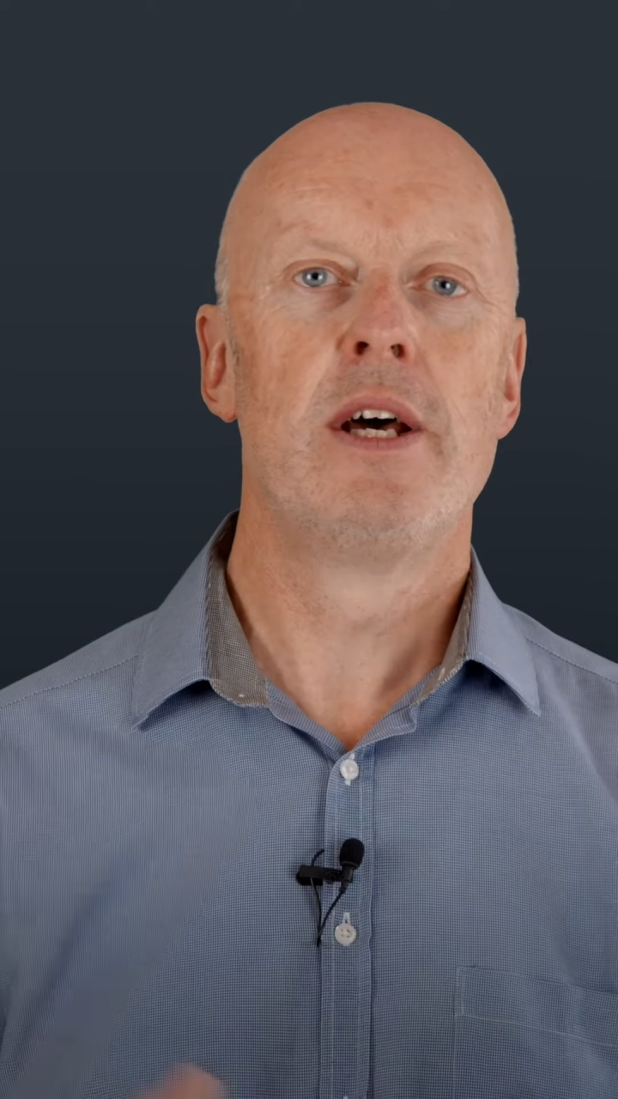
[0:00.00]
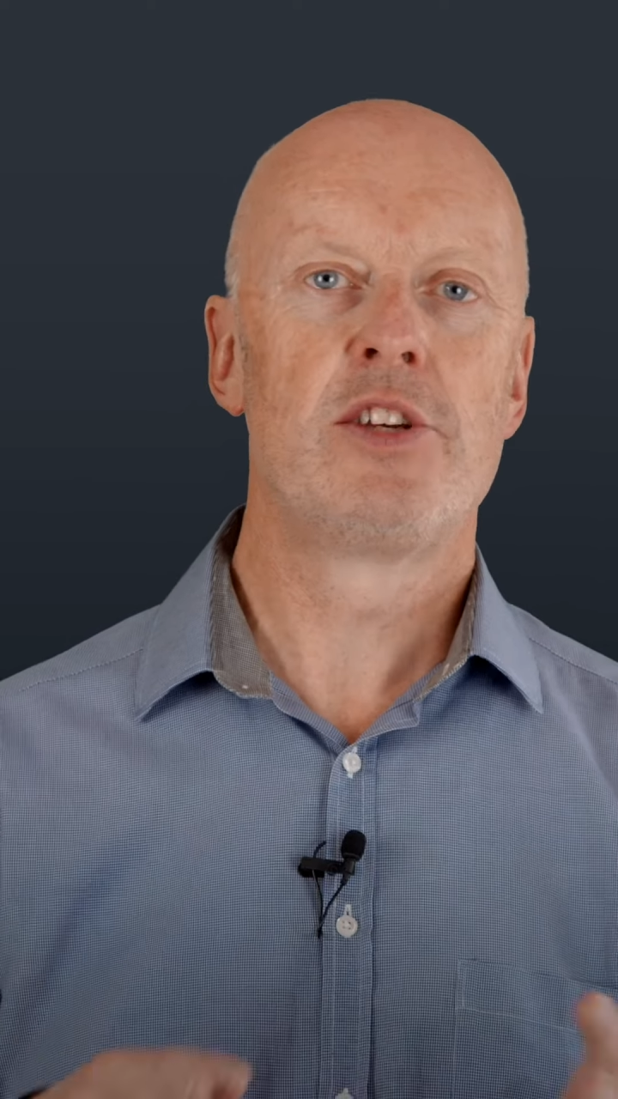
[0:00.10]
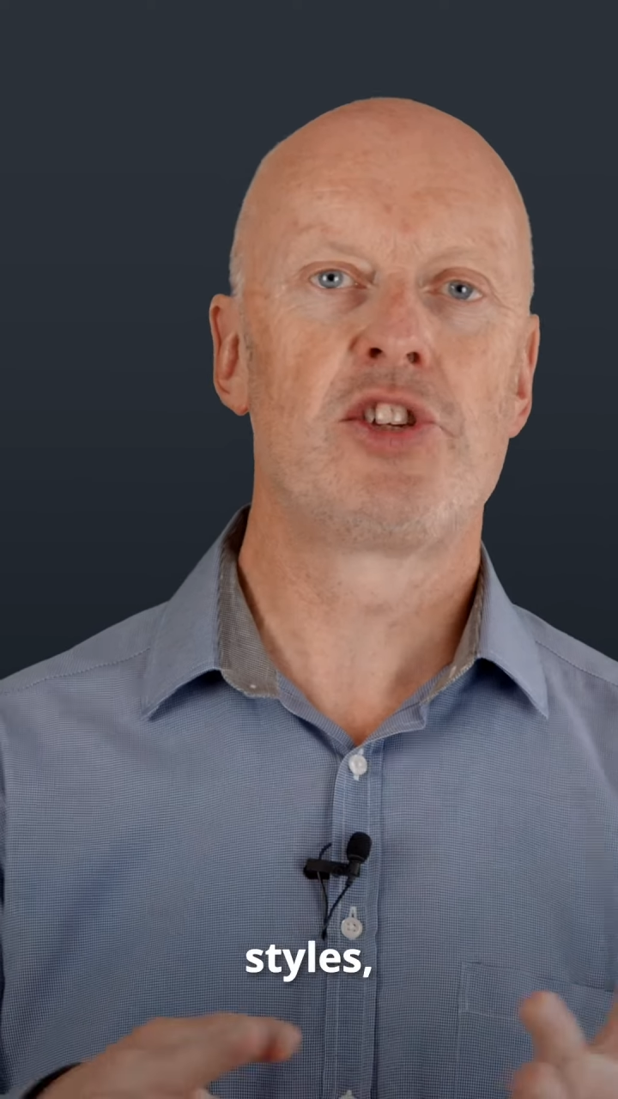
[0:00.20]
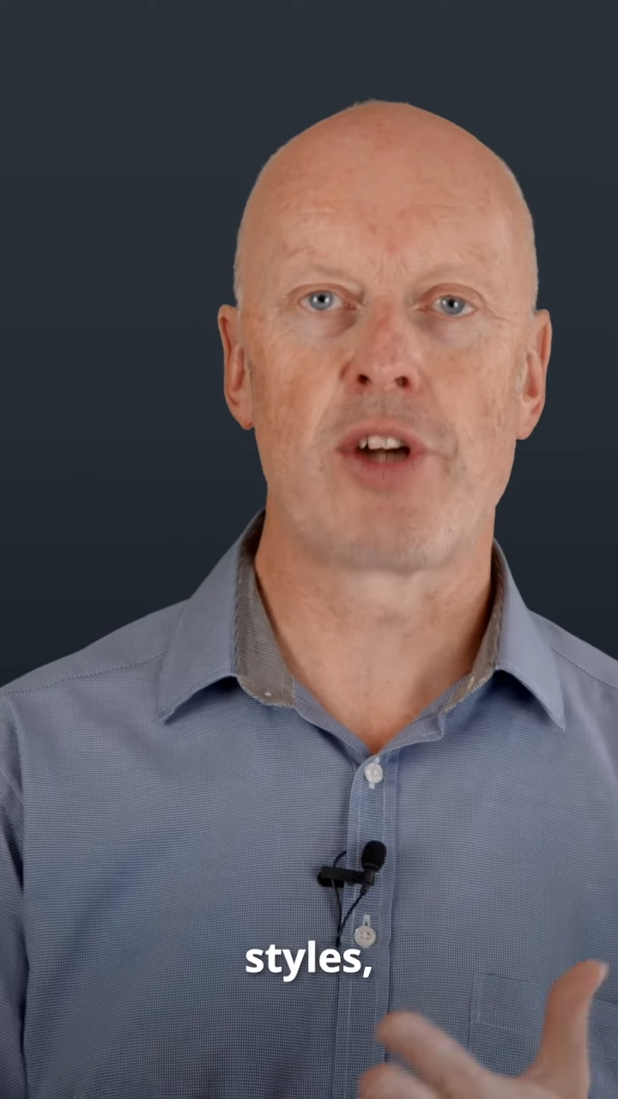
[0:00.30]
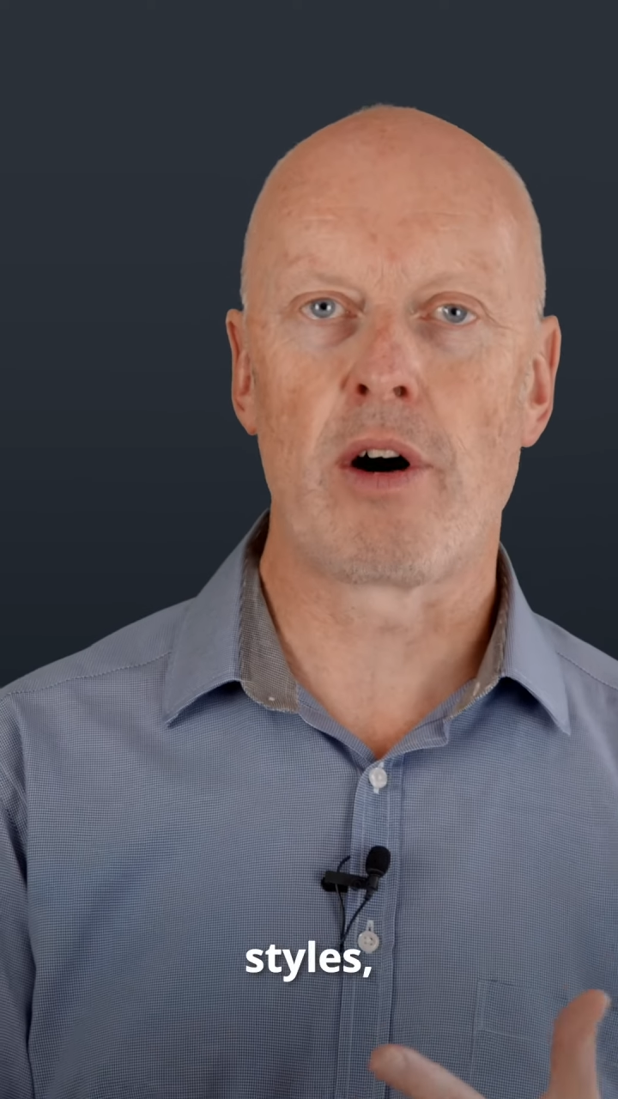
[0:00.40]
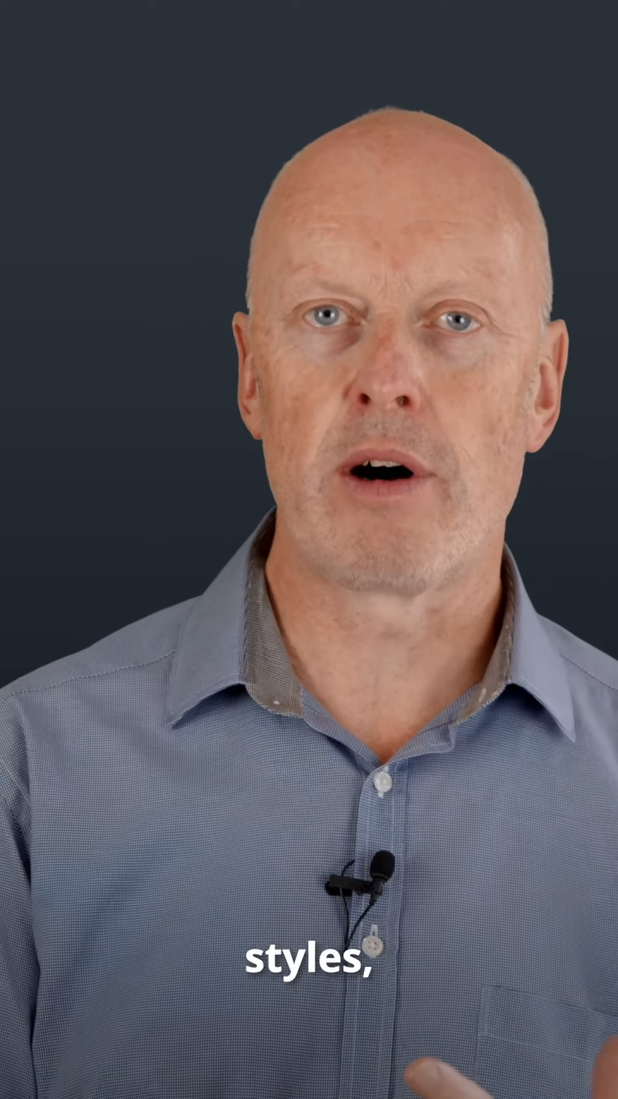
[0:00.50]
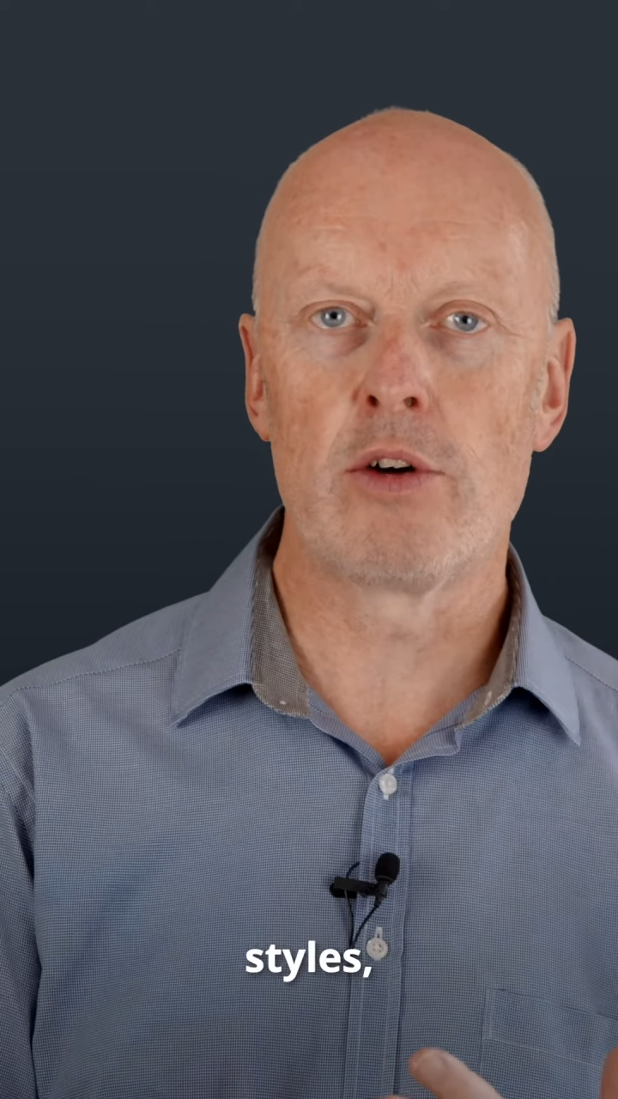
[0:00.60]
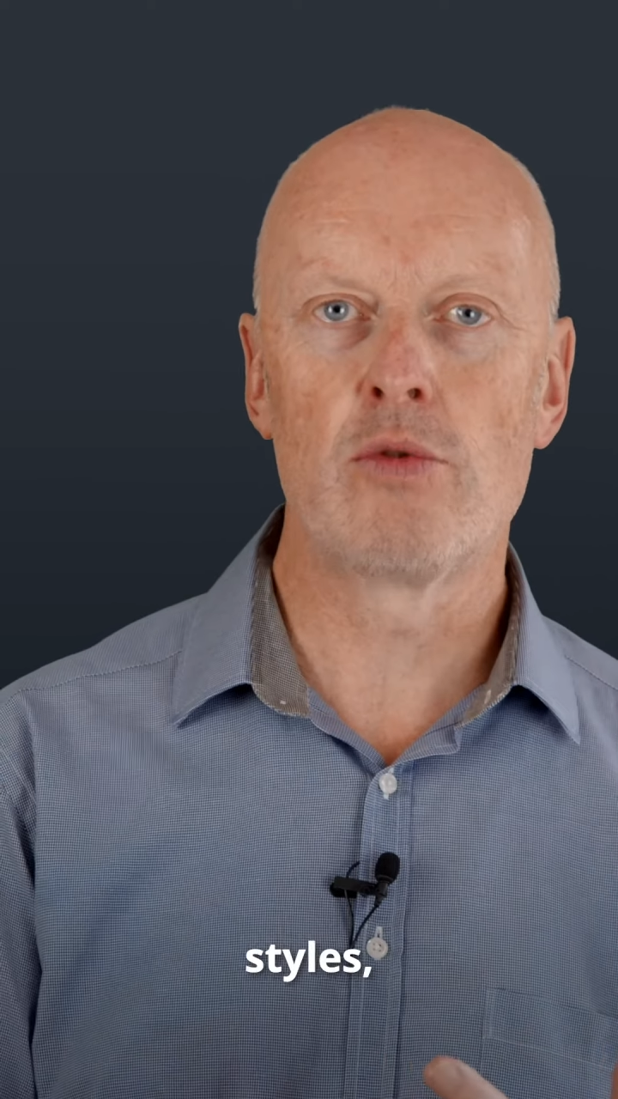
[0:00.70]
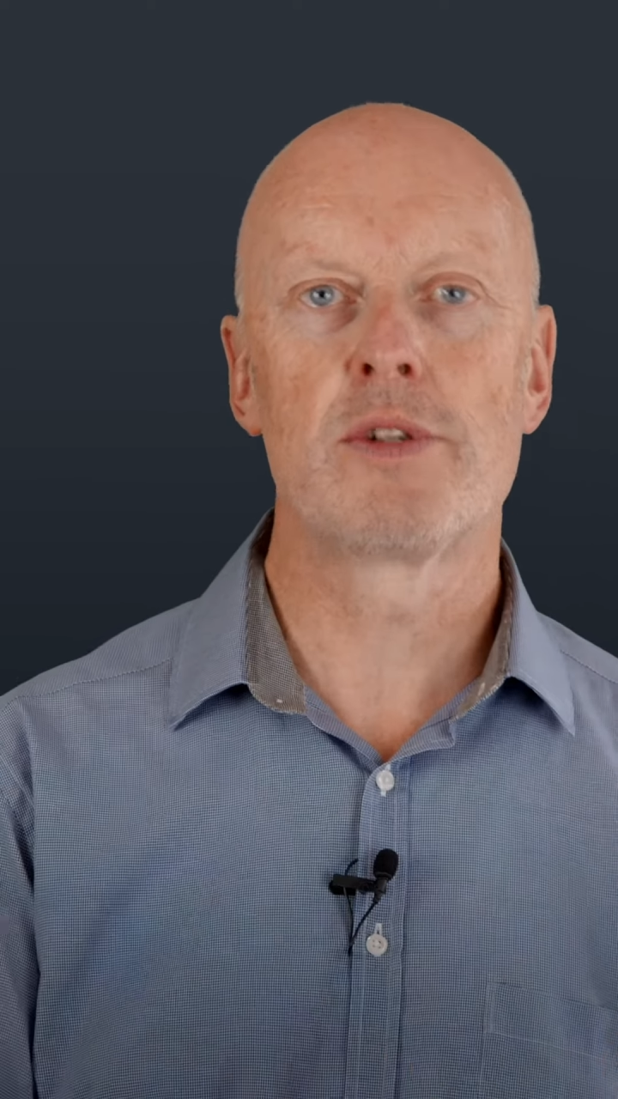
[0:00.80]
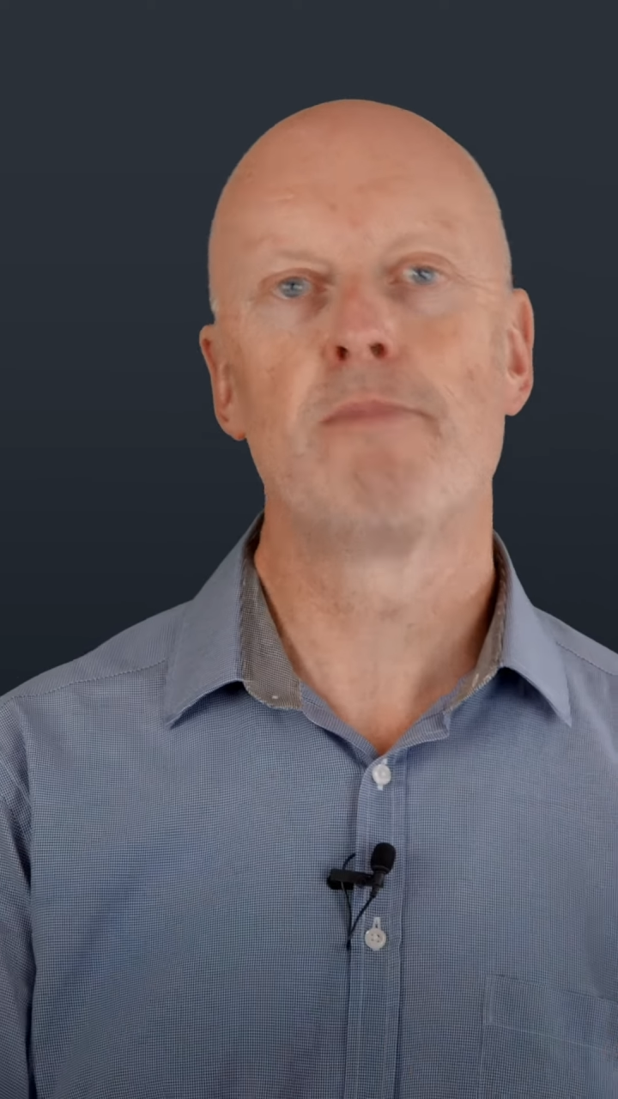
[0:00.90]

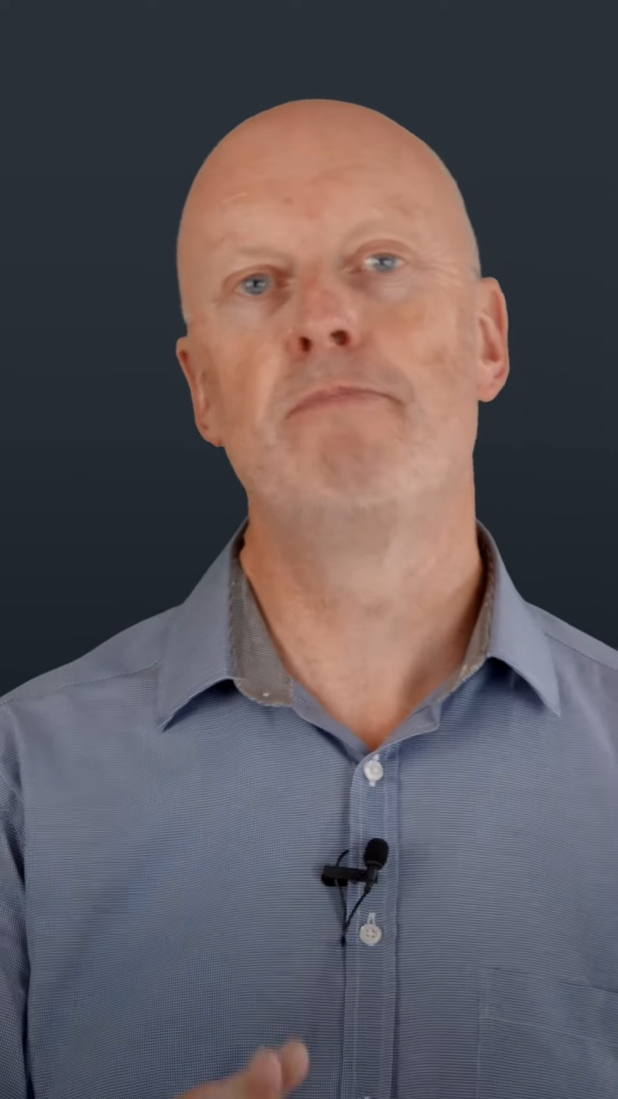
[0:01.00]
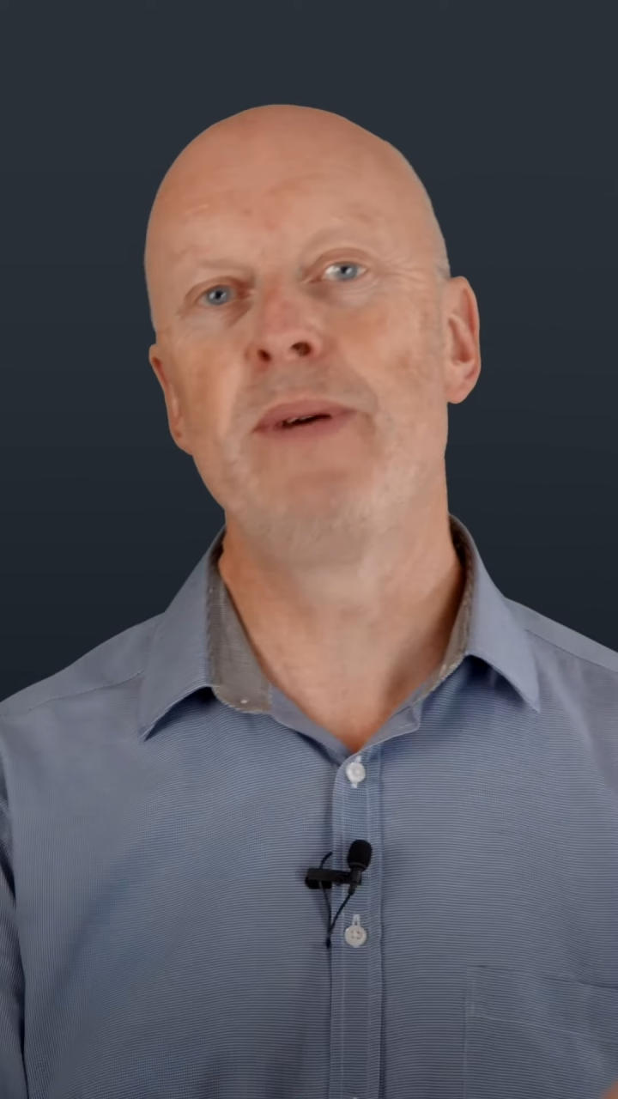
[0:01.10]
styles,